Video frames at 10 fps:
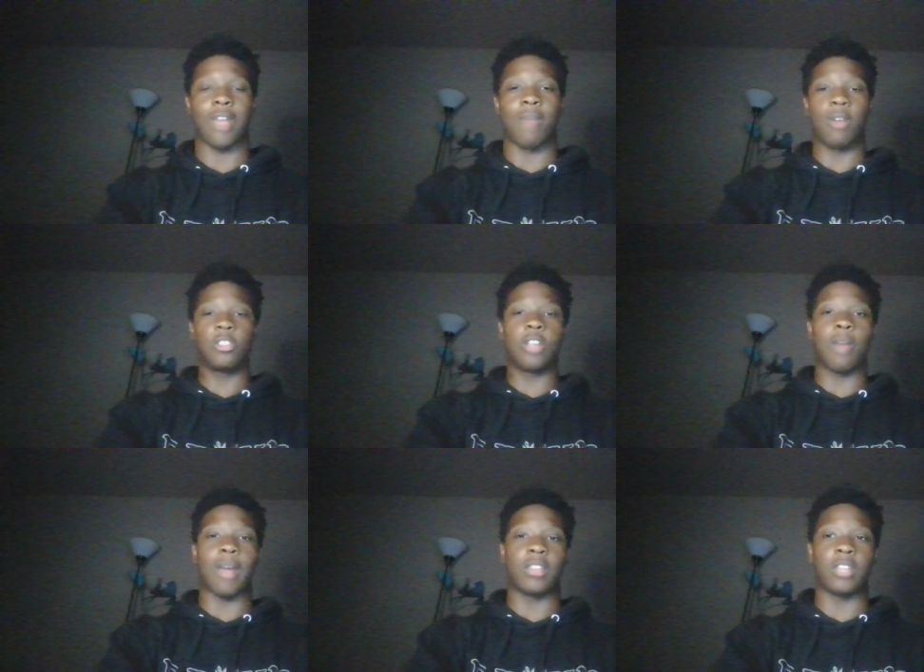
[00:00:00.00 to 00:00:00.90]
Now, most y'all
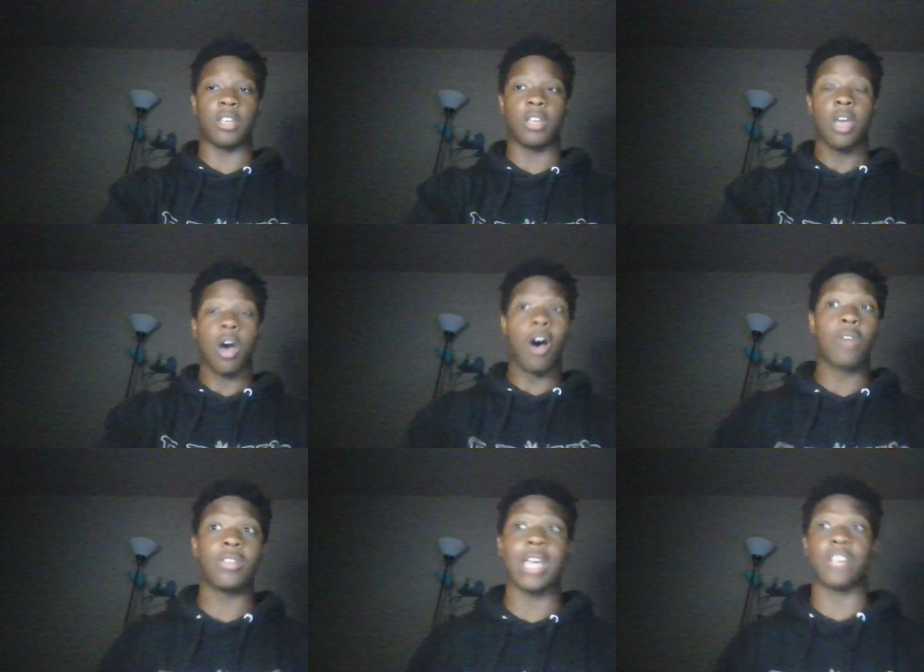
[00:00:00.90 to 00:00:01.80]
might think,
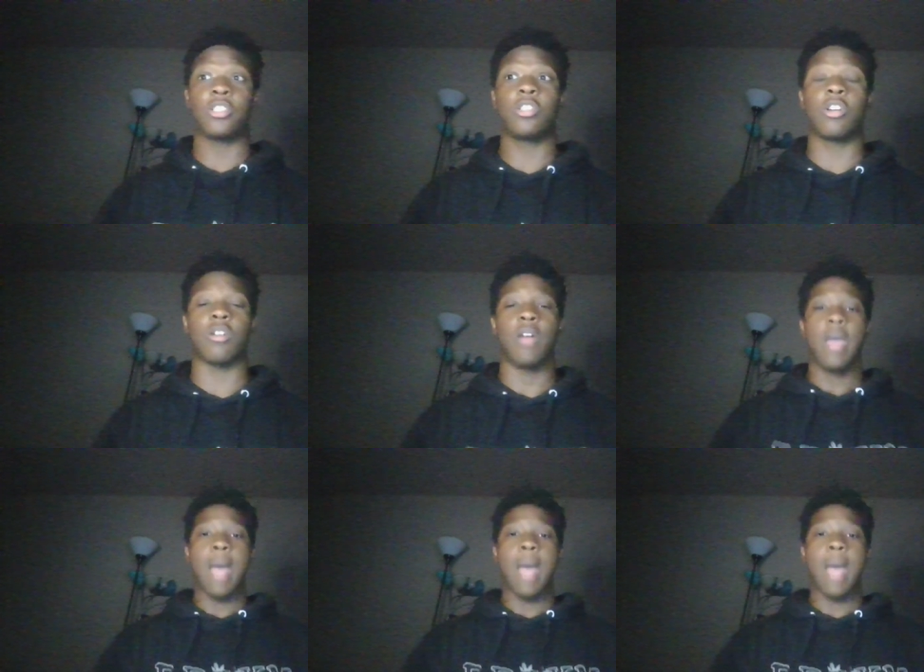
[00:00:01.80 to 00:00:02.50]
oh, yes, sure,